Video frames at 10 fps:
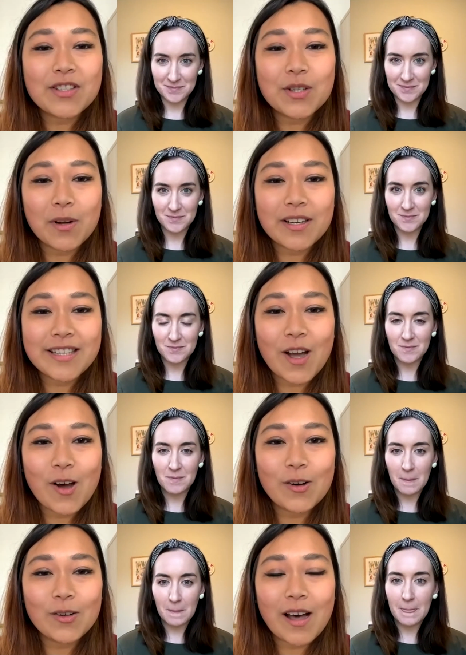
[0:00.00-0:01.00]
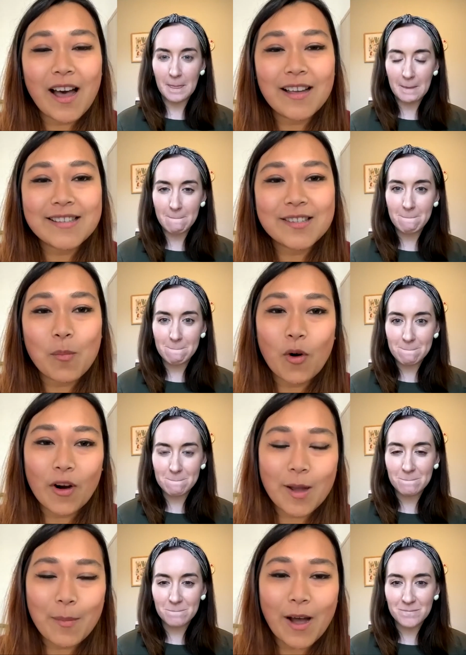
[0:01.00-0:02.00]
Speaker 1: you want to tell us
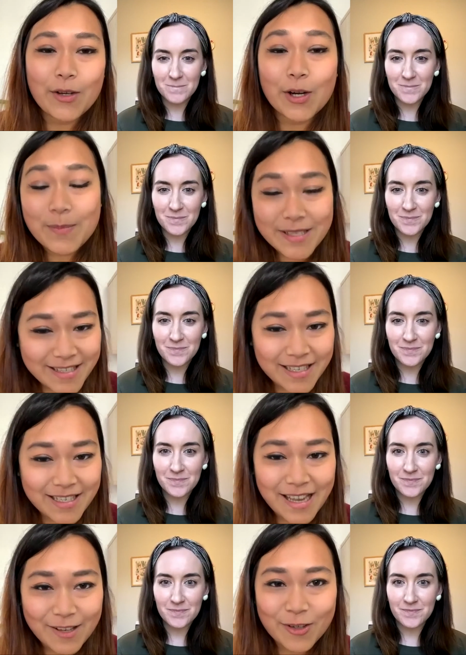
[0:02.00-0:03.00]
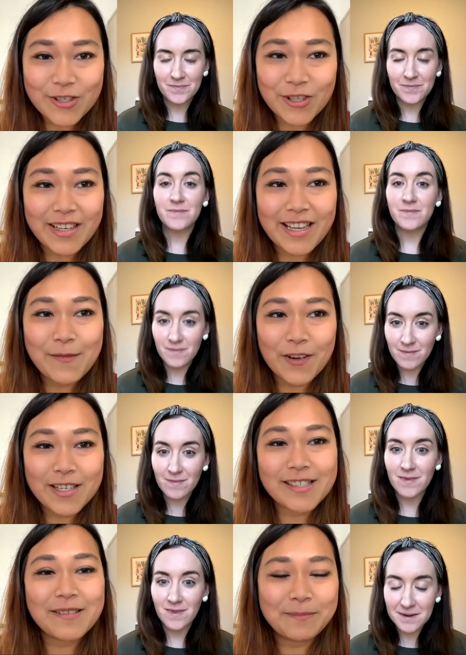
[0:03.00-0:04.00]
more about your business and your journey
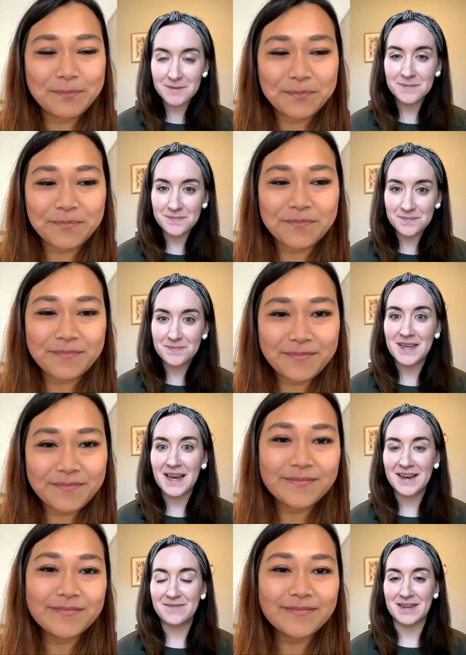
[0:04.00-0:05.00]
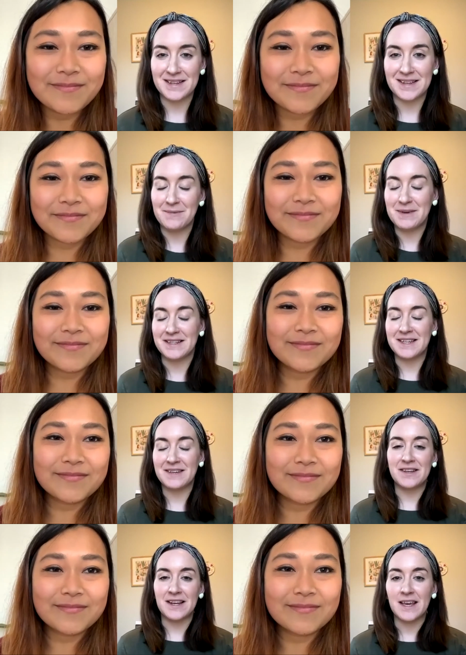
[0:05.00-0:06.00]
first?
Speaker 2: Yeah, fun. I will
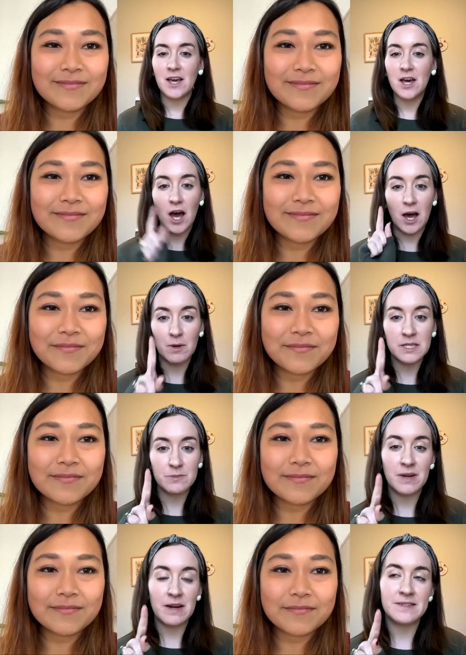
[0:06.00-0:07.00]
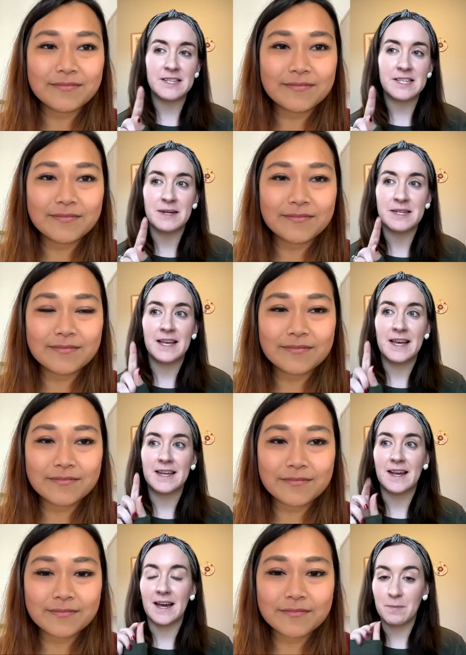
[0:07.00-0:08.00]
definitely. I want to preface this by saying
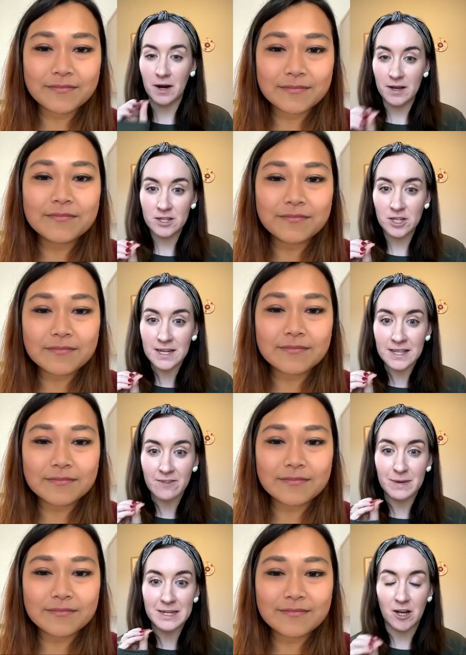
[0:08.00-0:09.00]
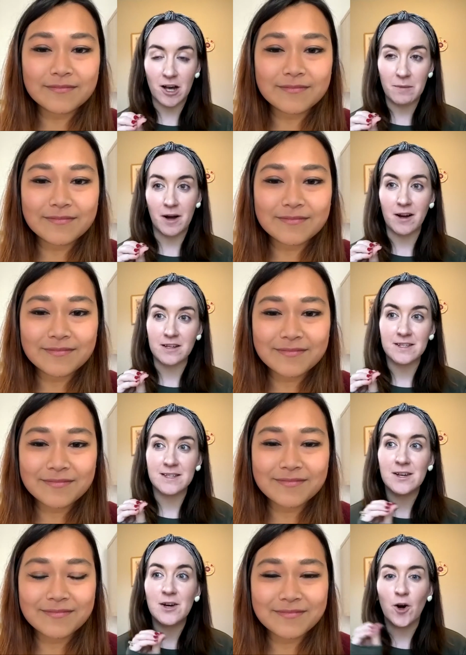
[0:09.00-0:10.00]
I apologize if my dog barks
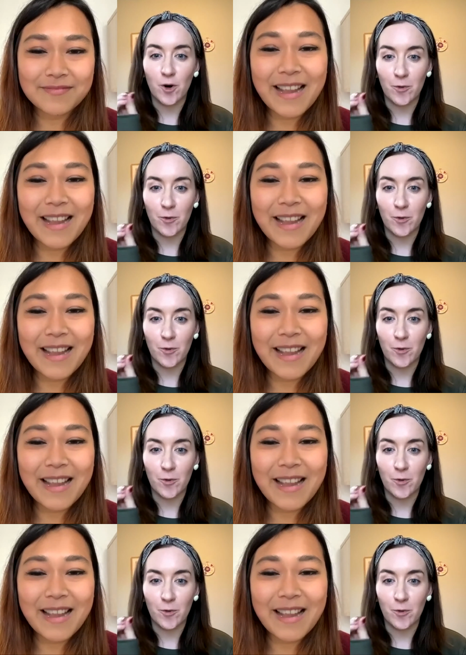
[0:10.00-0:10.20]
or my